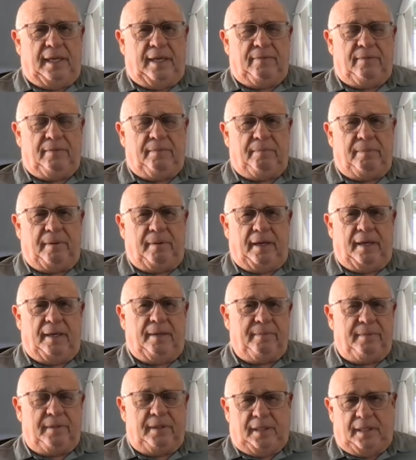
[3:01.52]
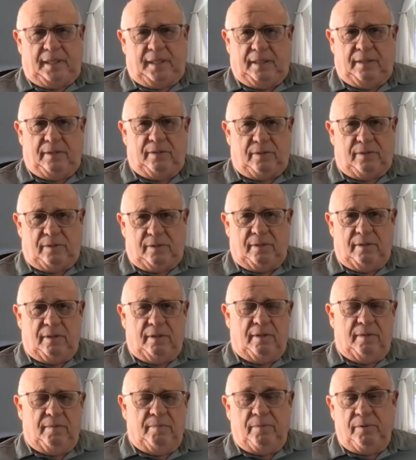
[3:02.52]
have imbibed his
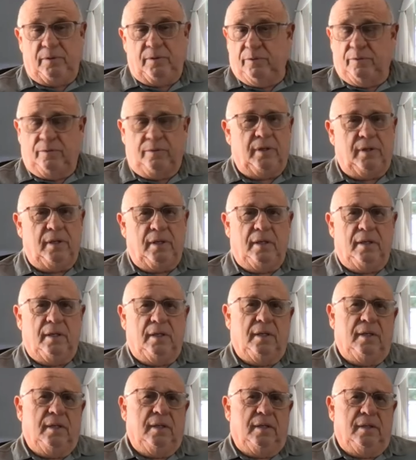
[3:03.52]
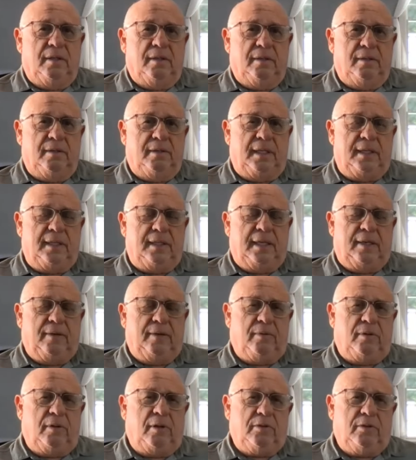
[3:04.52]
mood, then they
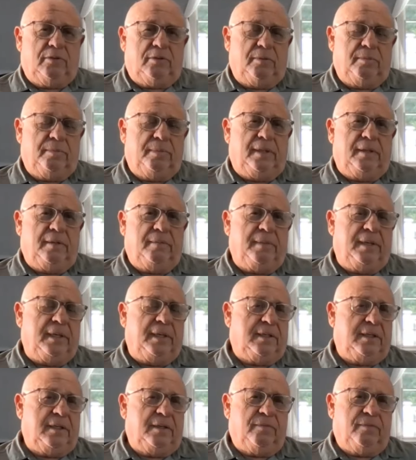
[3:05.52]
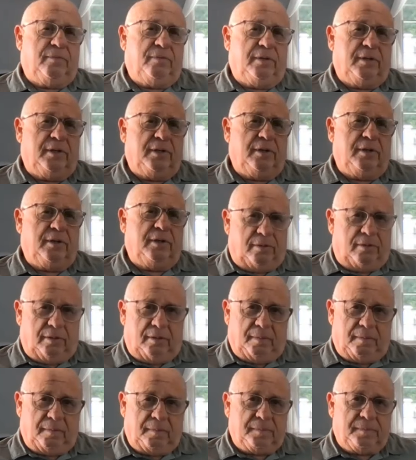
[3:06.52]
will also be lamenting for the earth,
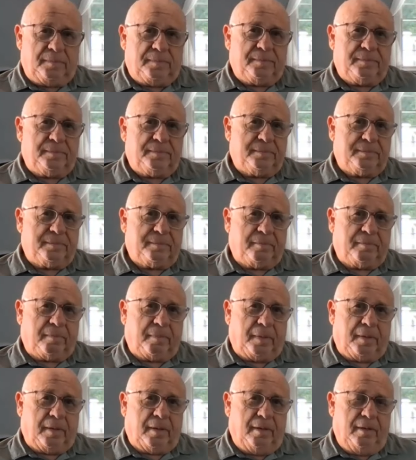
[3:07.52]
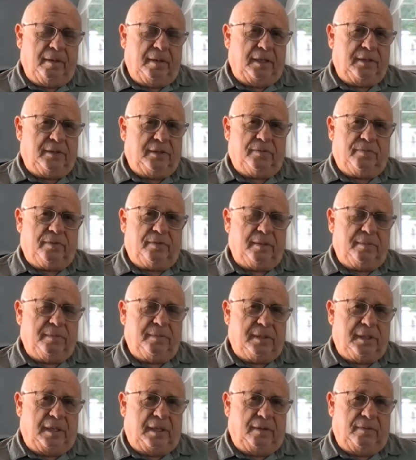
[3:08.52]
not just for
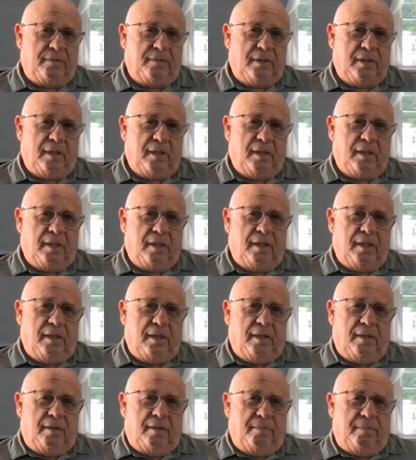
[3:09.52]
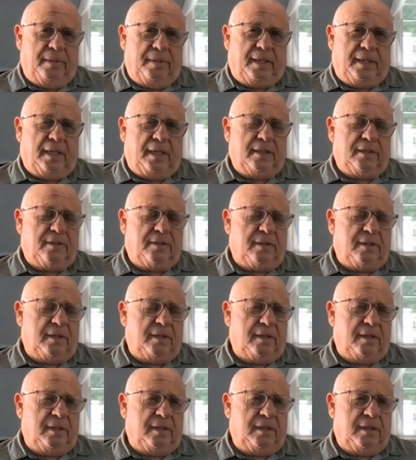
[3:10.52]
themselves, because
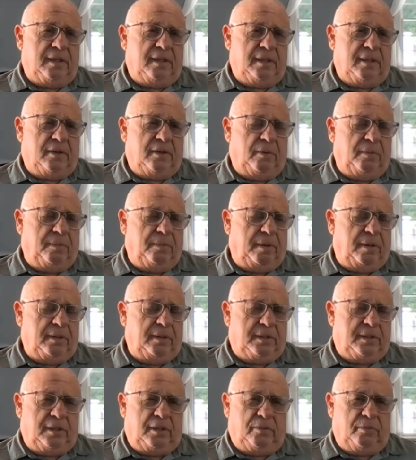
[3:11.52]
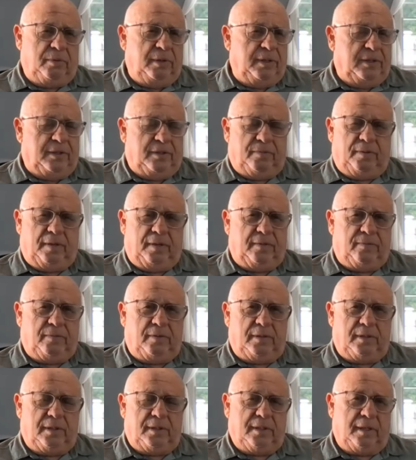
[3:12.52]
Gopal is still with his
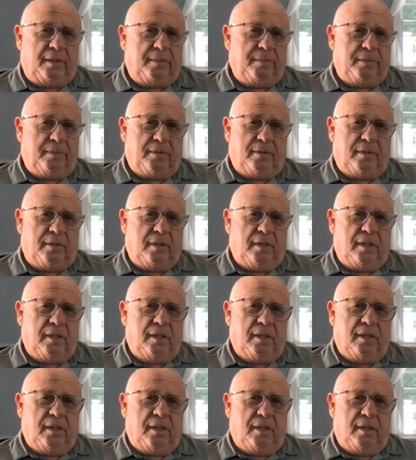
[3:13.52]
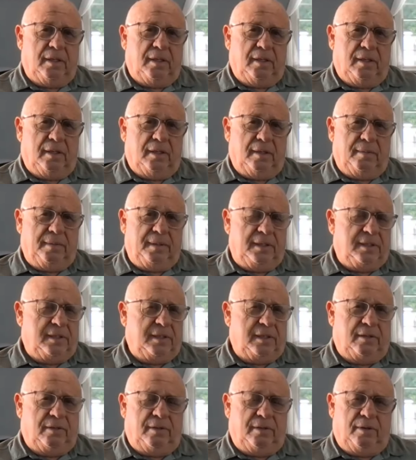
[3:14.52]
faithful disciples, and he's
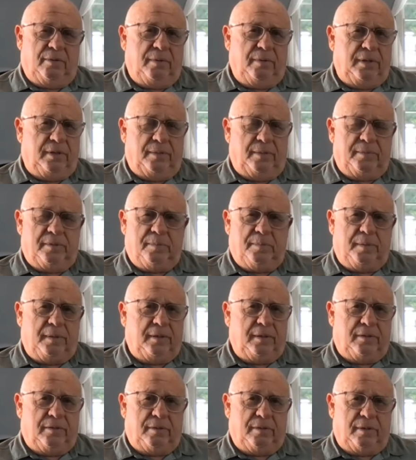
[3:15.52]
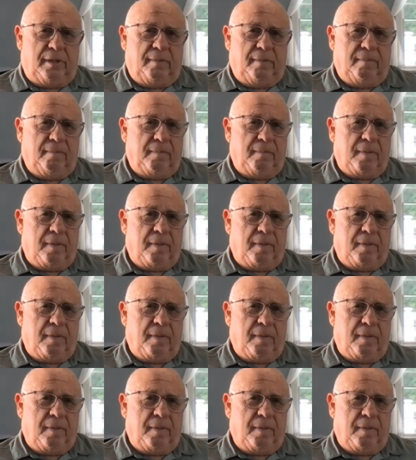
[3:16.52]
still there with them spiritually.